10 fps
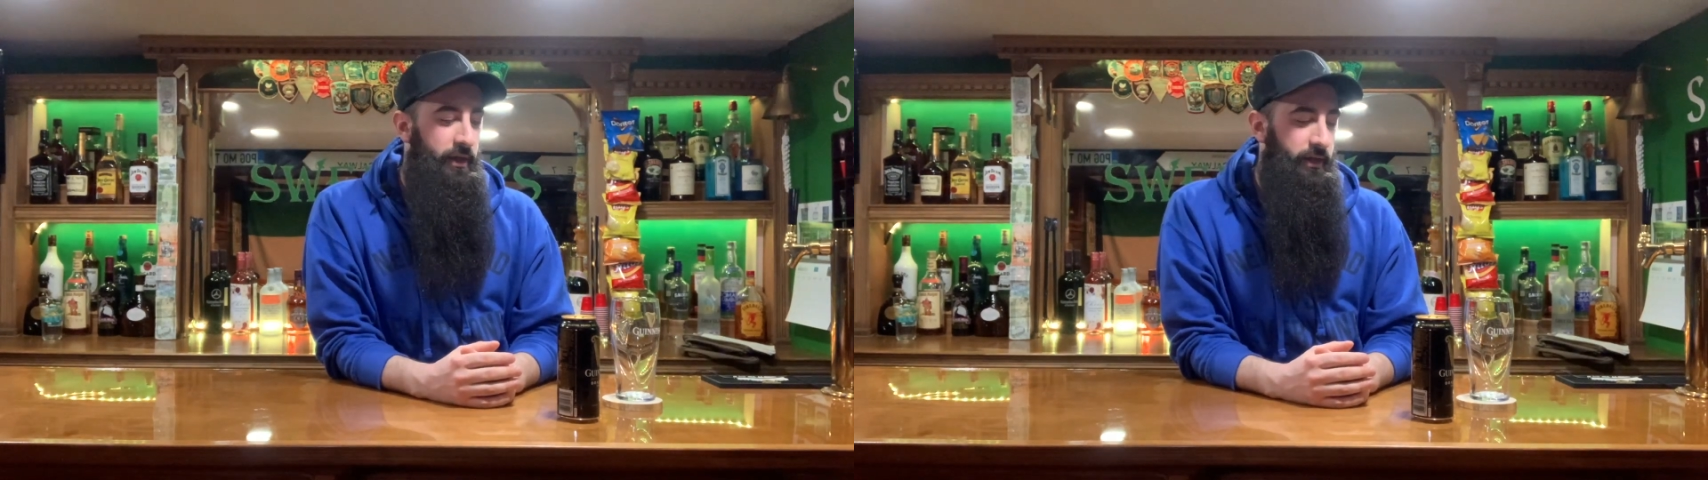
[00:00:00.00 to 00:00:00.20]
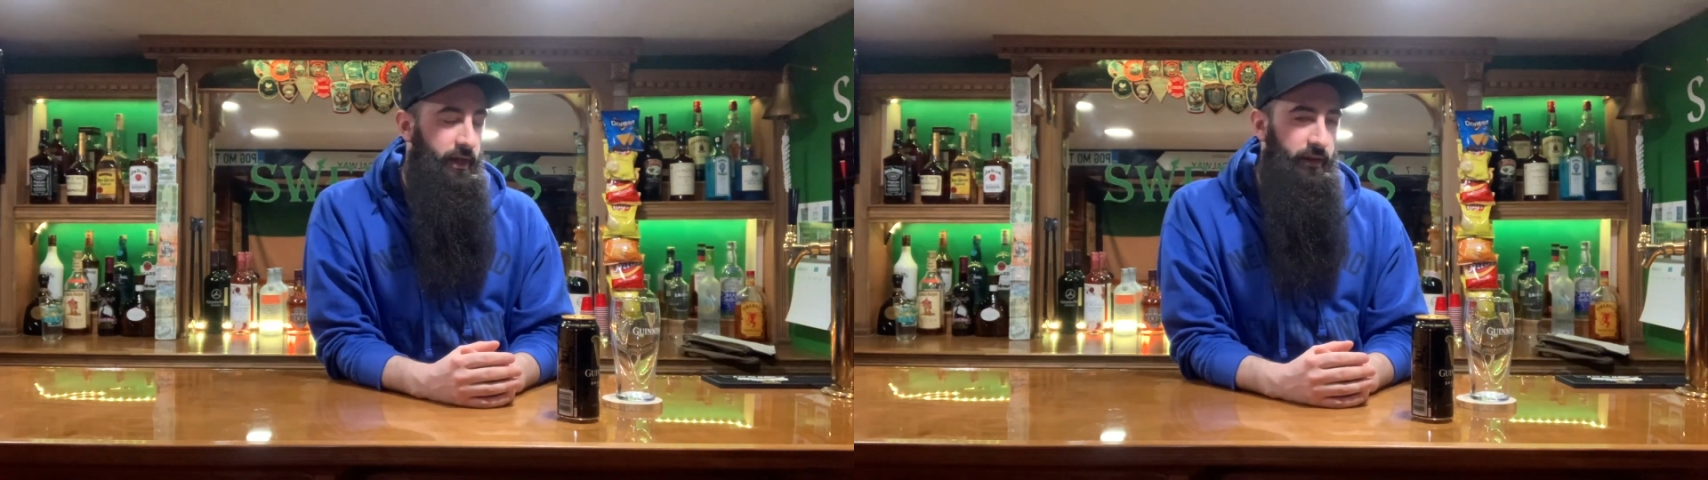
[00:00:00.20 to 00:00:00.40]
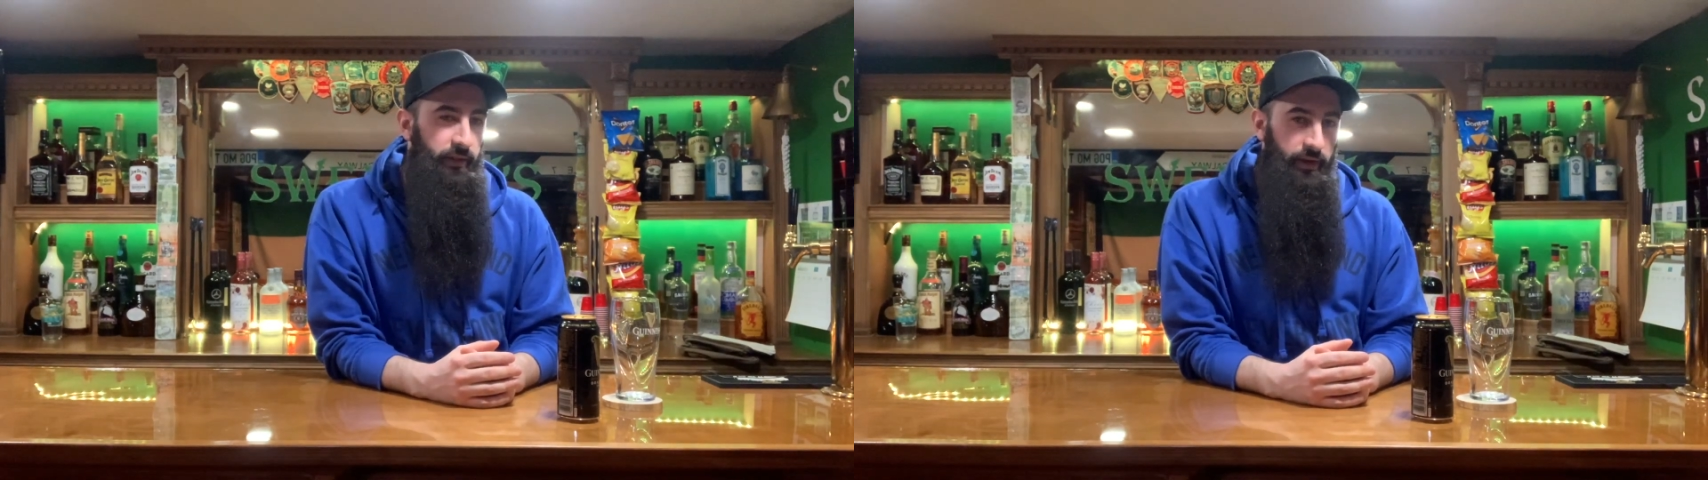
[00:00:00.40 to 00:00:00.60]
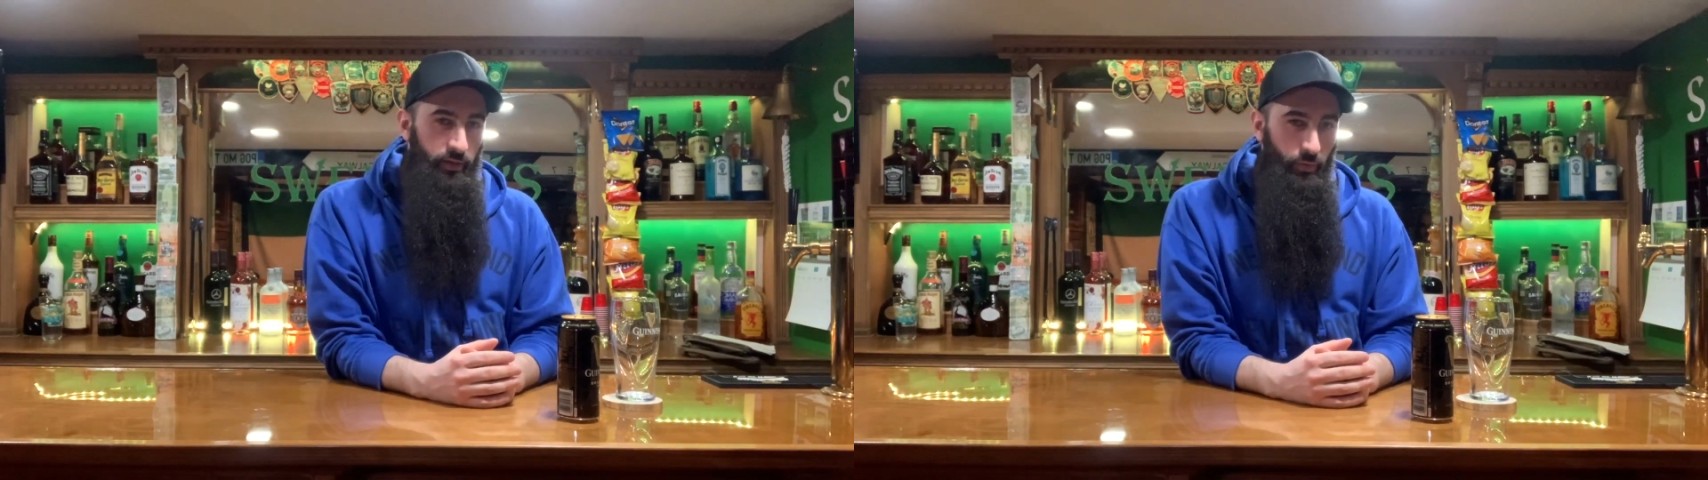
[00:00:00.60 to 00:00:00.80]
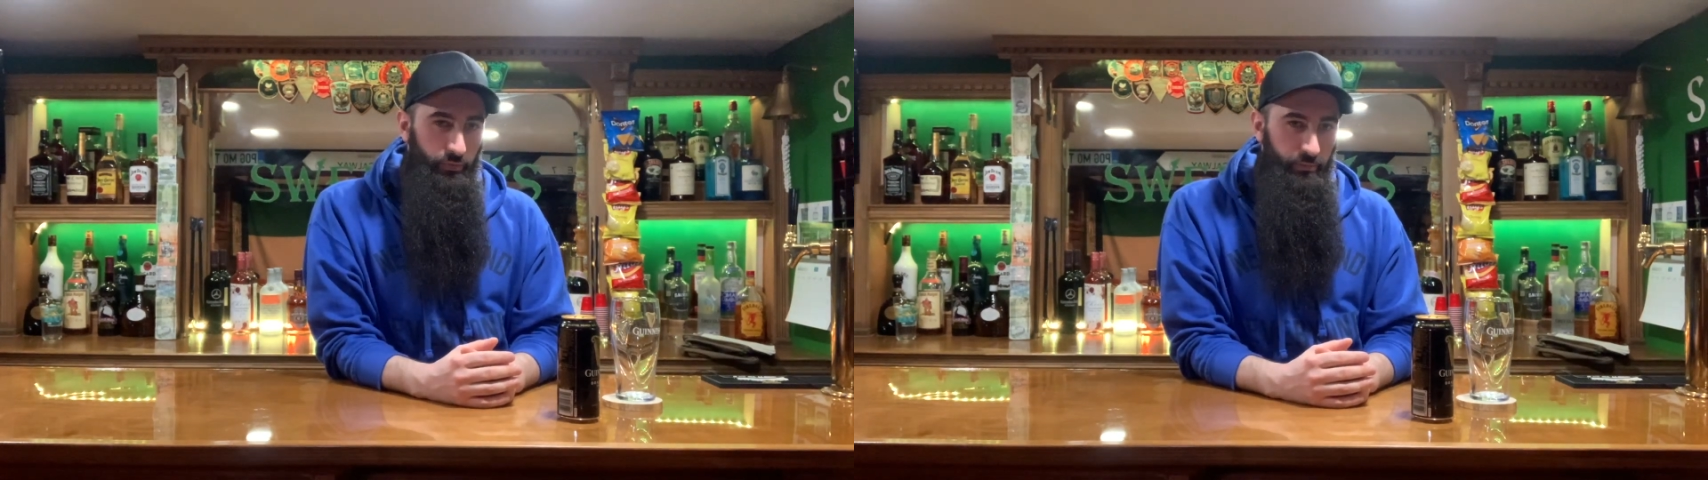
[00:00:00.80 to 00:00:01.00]
Kind of let it
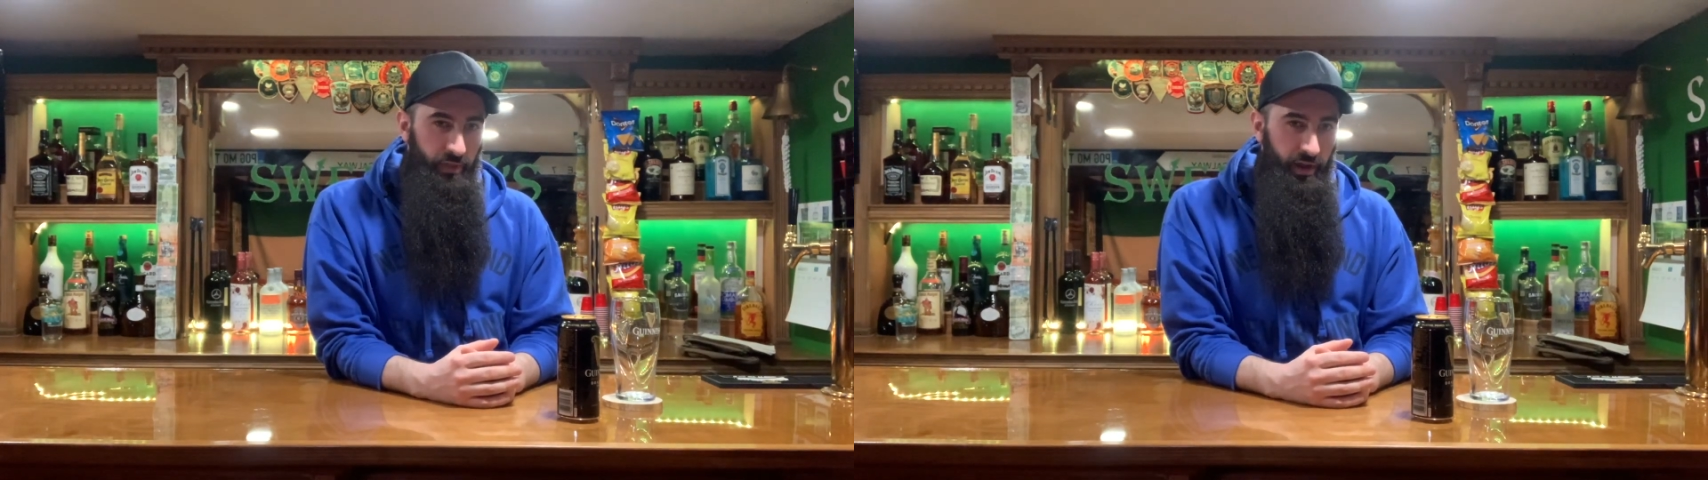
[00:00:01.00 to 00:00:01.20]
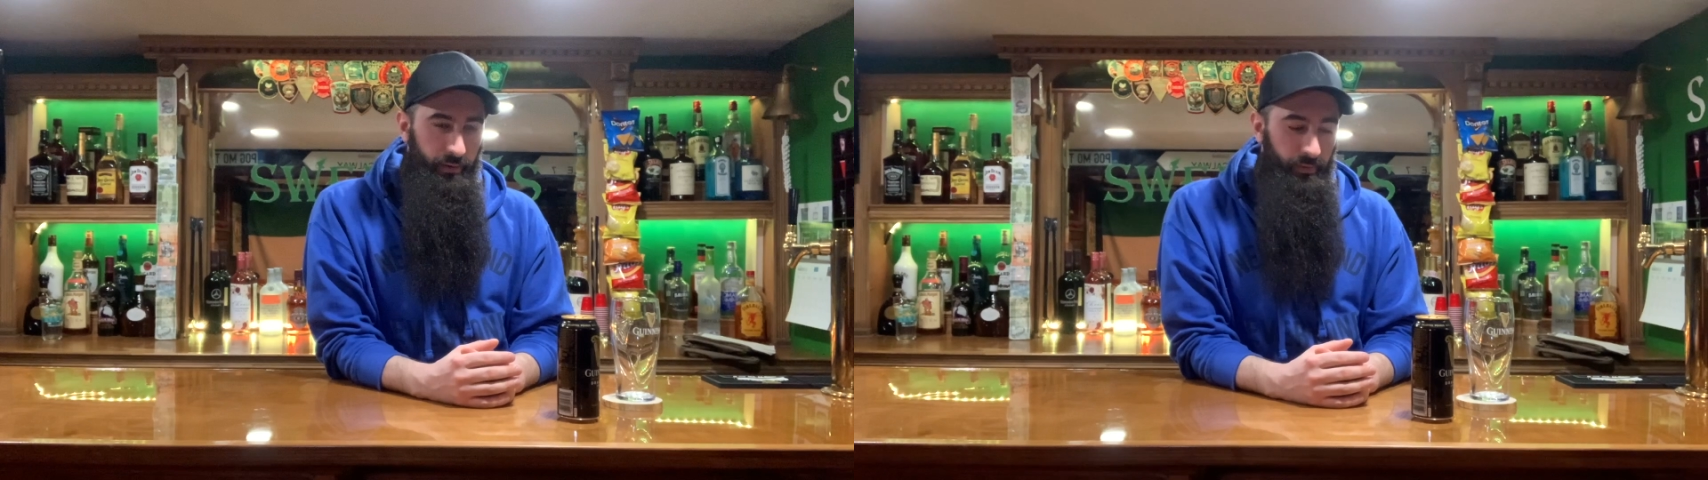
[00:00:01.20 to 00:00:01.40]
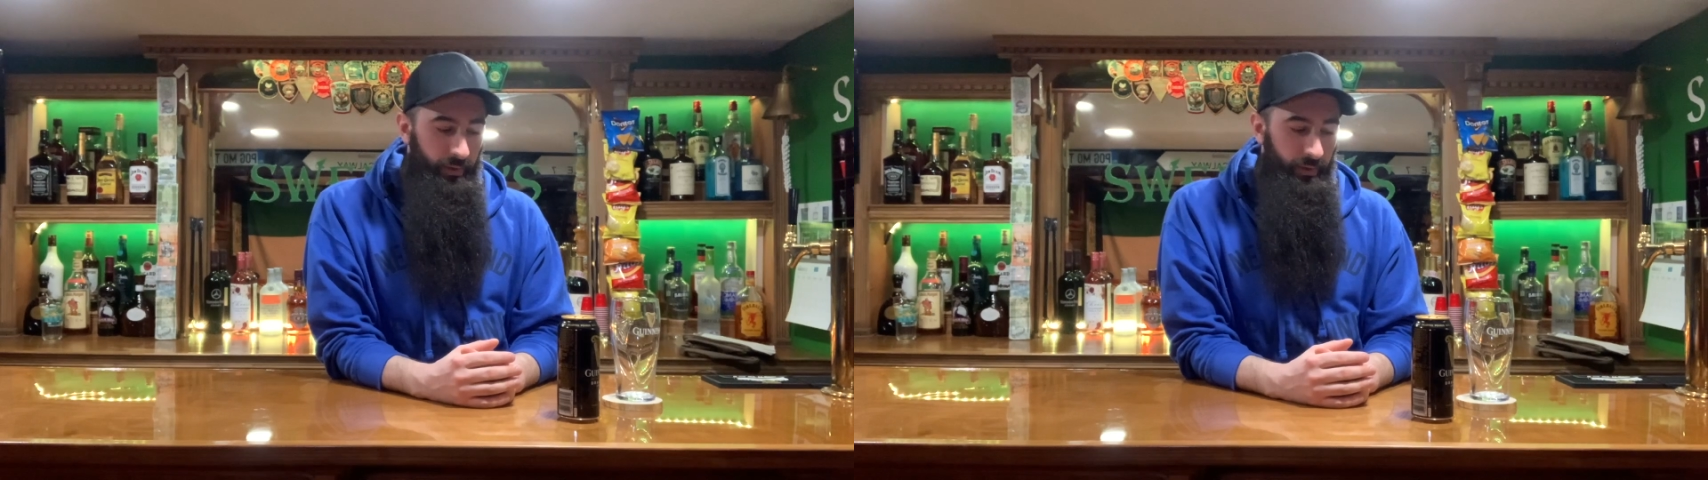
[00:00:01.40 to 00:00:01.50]
go from there.